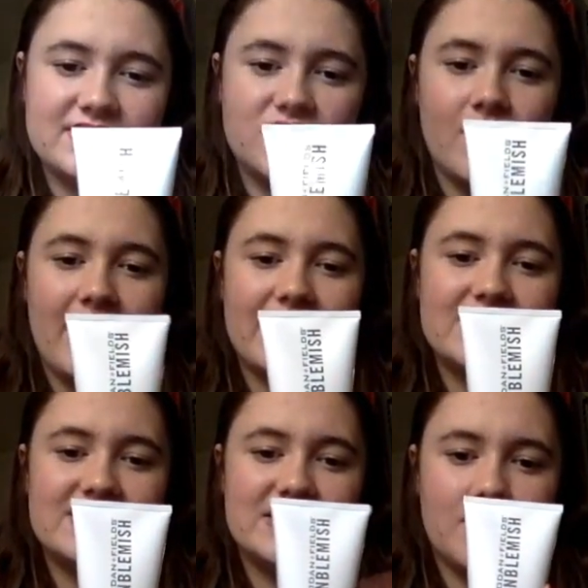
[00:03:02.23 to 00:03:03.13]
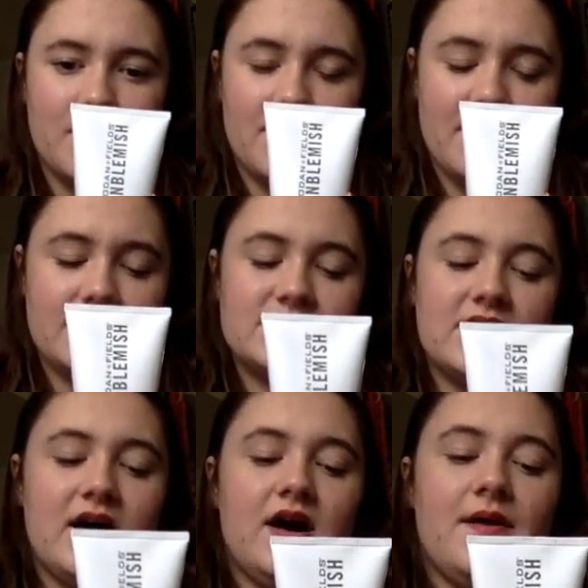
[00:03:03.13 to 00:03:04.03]
so I can deal with it.
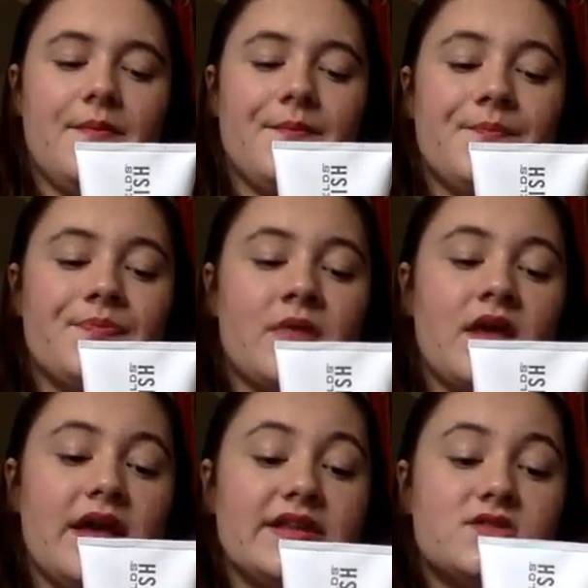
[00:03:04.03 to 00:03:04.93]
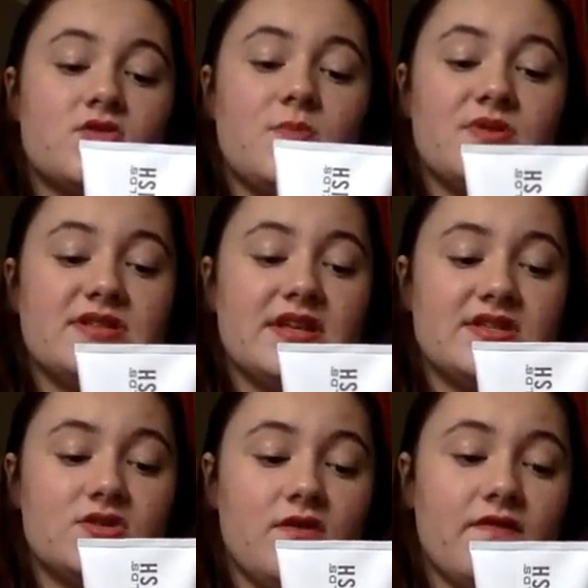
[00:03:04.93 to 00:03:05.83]
It's 3%
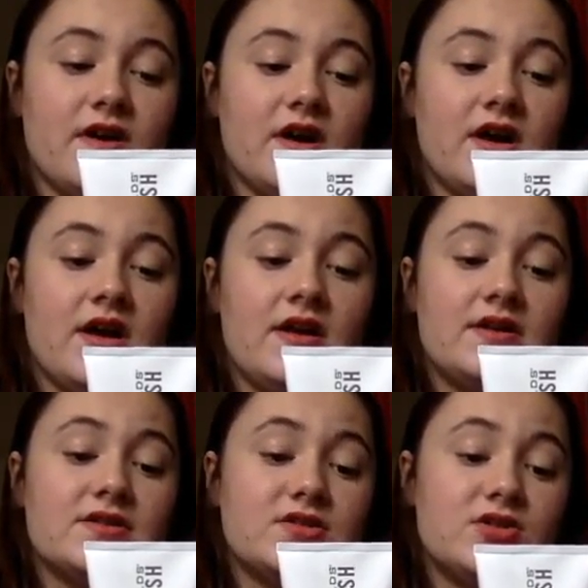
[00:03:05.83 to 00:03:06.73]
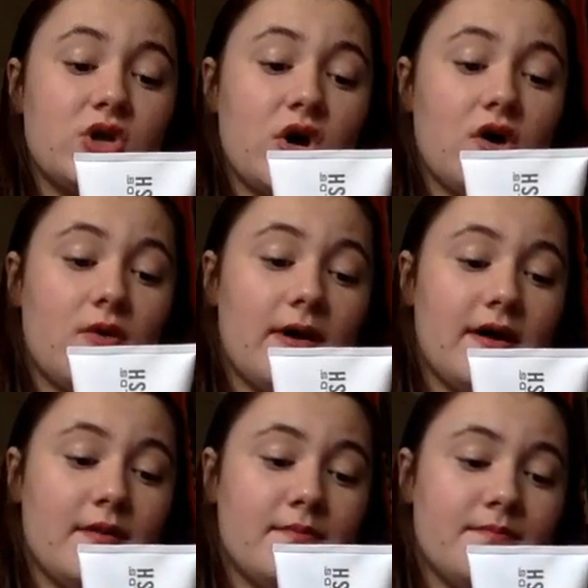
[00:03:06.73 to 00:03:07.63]
sulfur, so
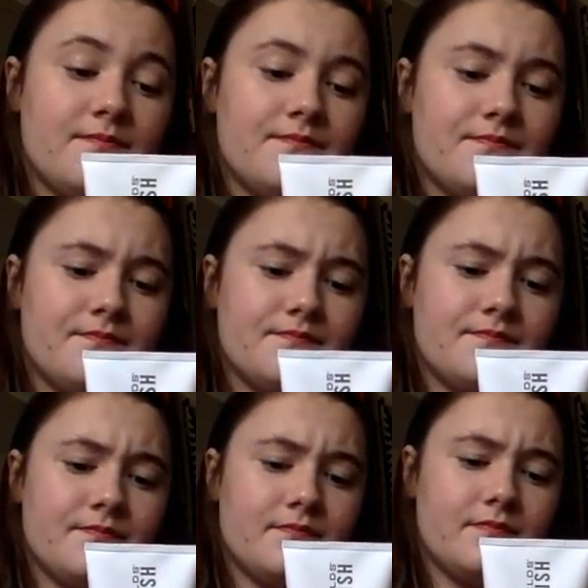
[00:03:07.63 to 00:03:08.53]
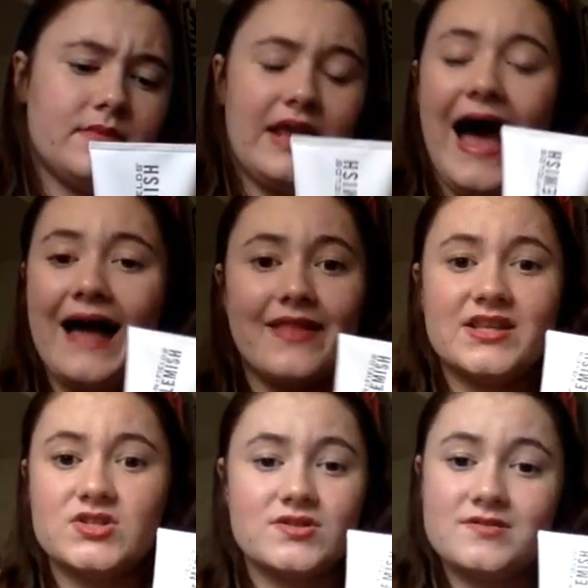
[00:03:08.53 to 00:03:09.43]

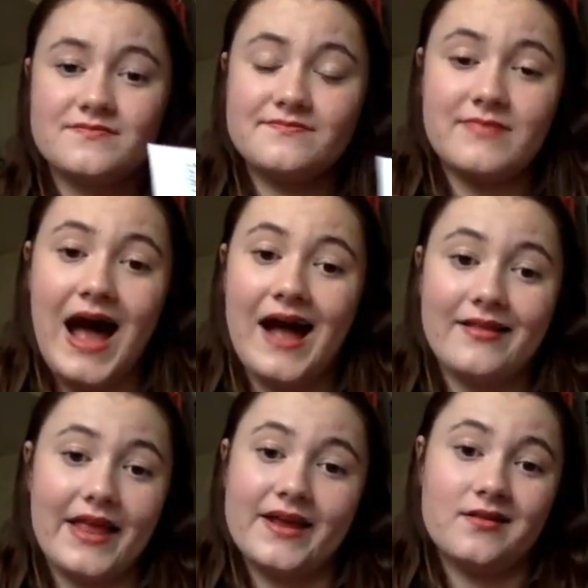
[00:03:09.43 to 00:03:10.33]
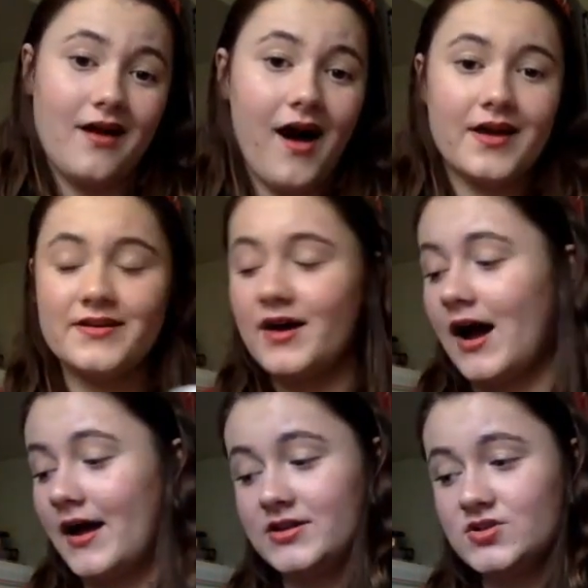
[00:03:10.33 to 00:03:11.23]
yeah, I like it a lot.
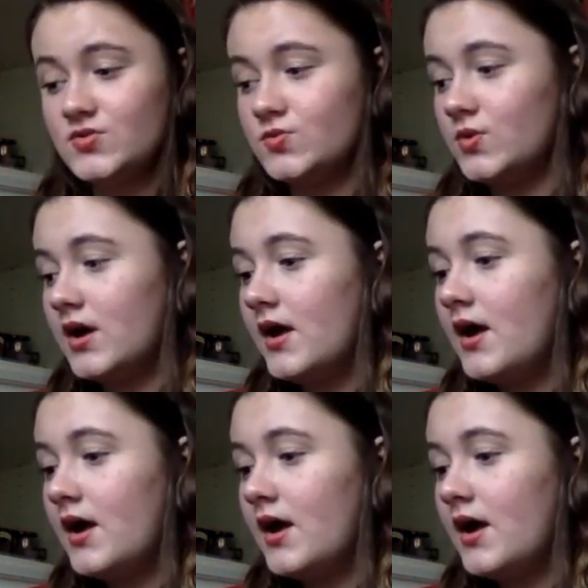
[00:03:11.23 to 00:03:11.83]
I do.